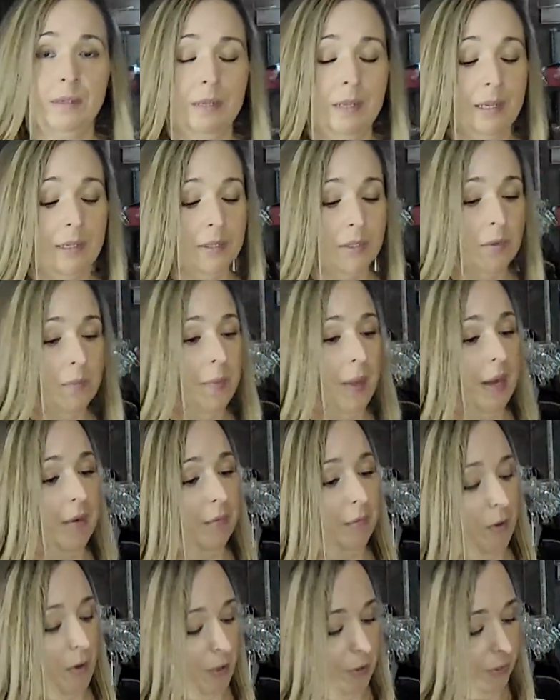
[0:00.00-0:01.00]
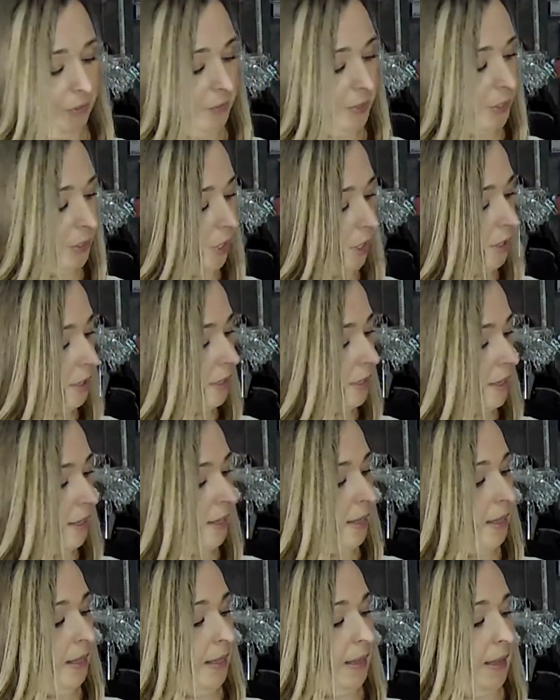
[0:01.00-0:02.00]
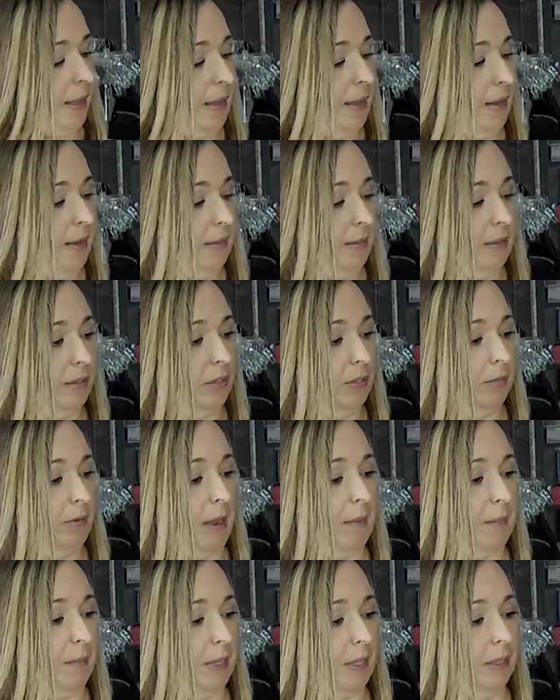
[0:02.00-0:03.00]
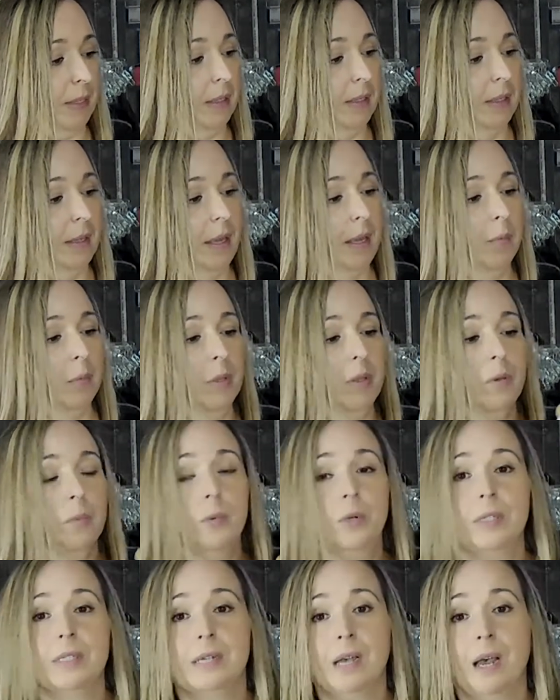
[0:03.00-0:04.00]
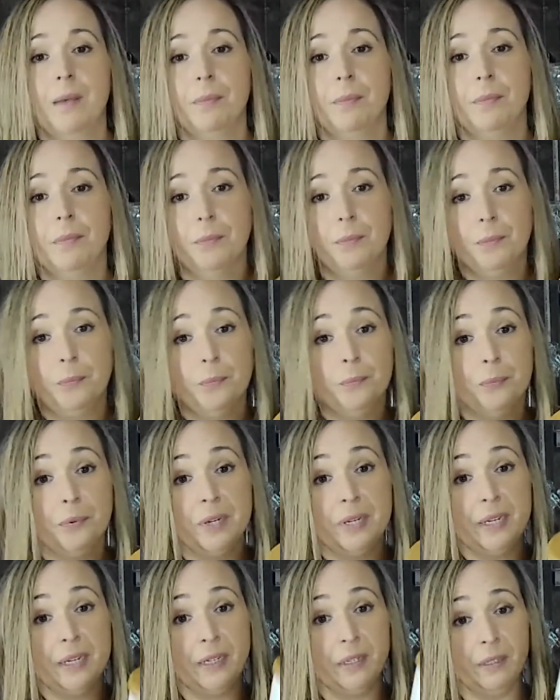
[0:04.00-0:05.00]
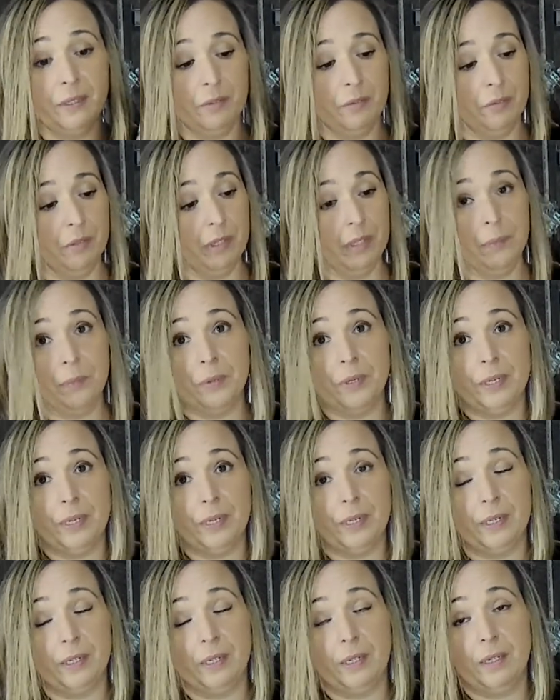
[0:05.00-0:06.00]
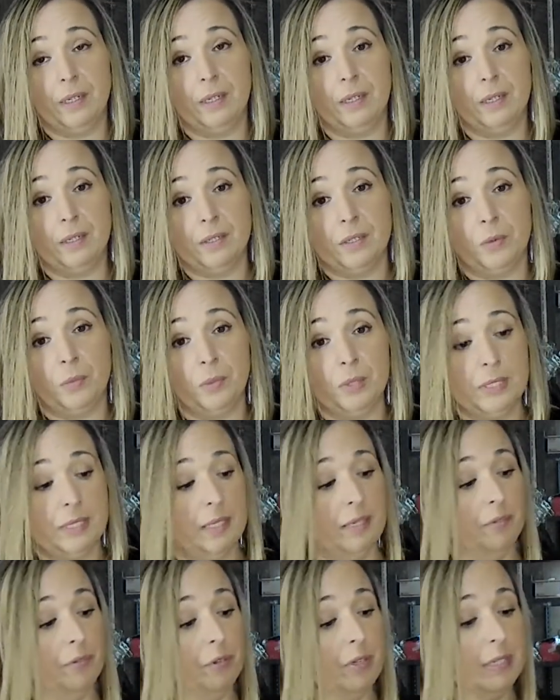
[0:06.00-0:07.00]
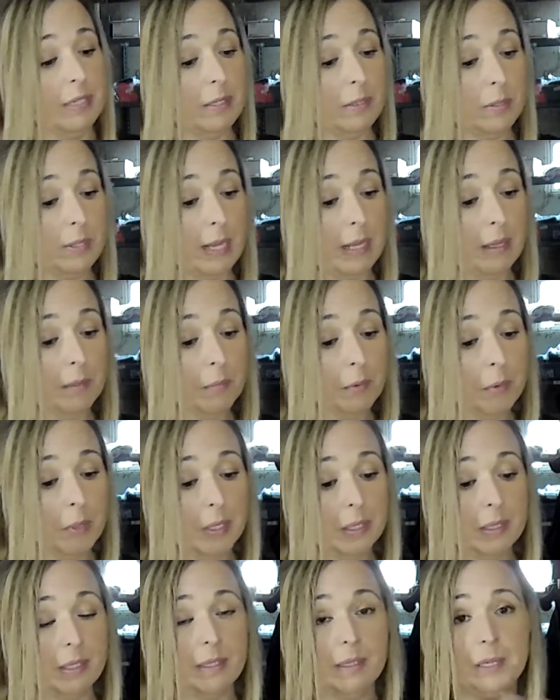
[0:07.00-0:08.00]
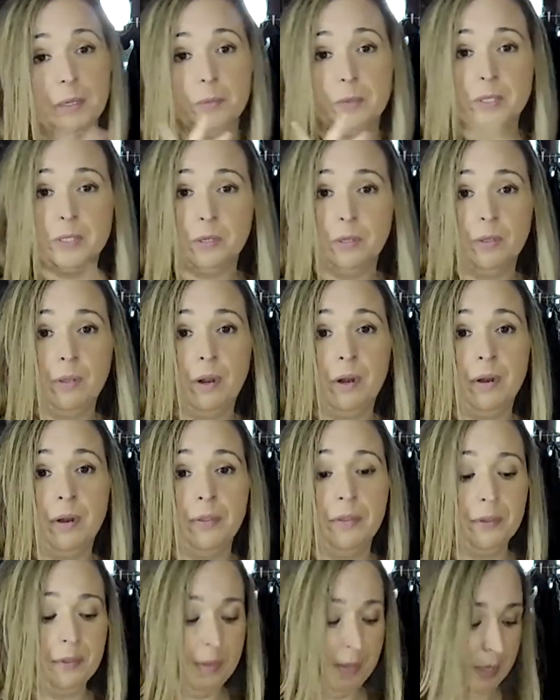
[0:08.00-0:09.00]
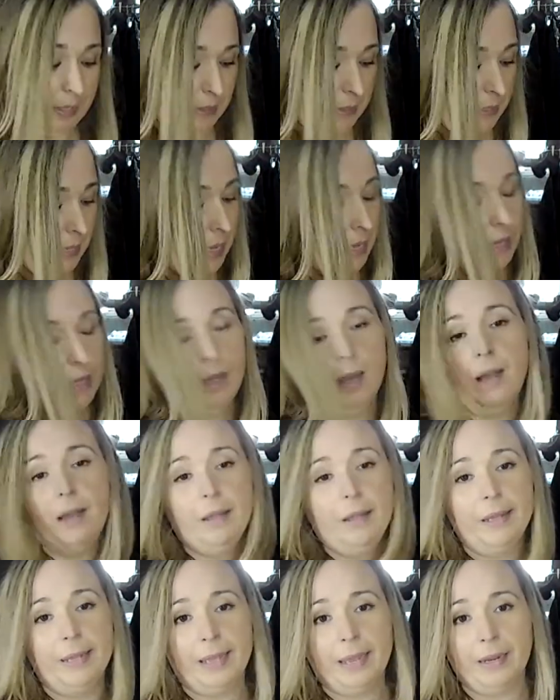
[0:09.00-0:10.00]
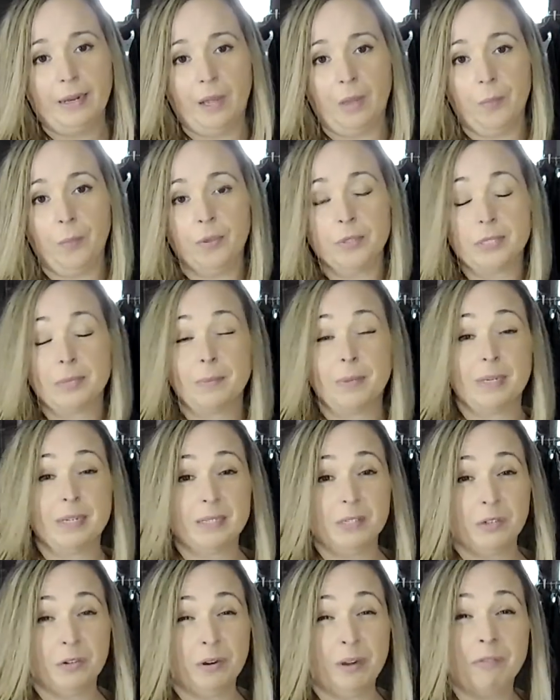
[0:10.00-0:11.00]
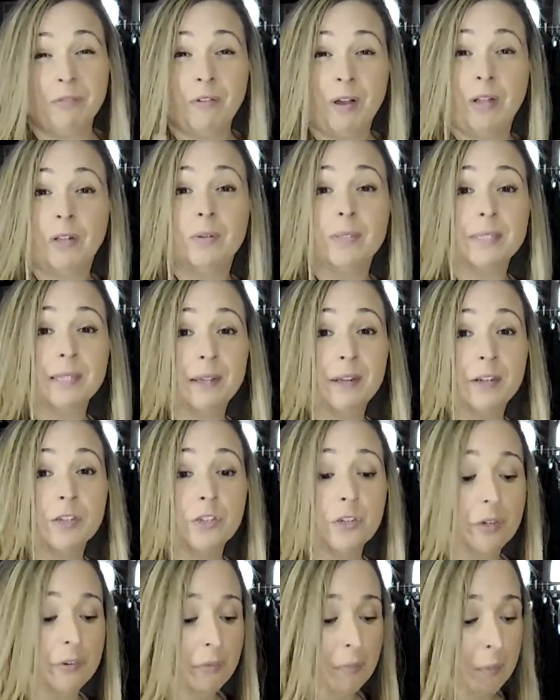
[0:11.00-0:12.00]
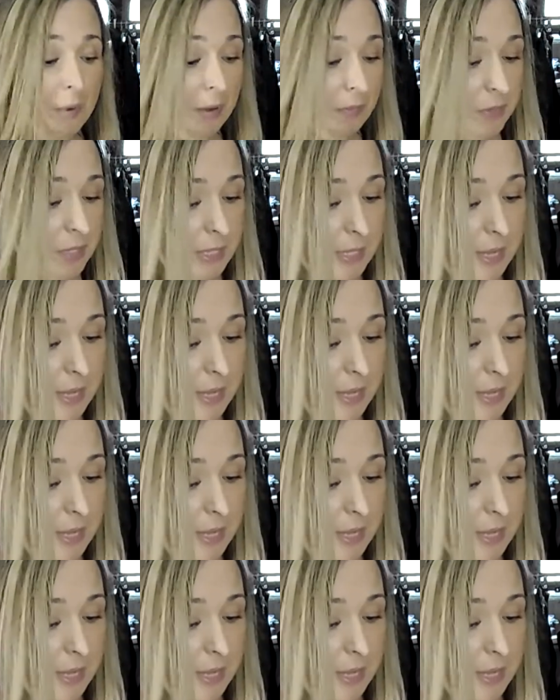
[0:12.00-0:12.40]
Not so bad for all three jars. And ceramic and with the wood top. Pretty. Really pretty. So we'll see. If we do sell them quickly like we sold our other things, again, I'll post them on Instagram. Follow us there, Journey for Profits,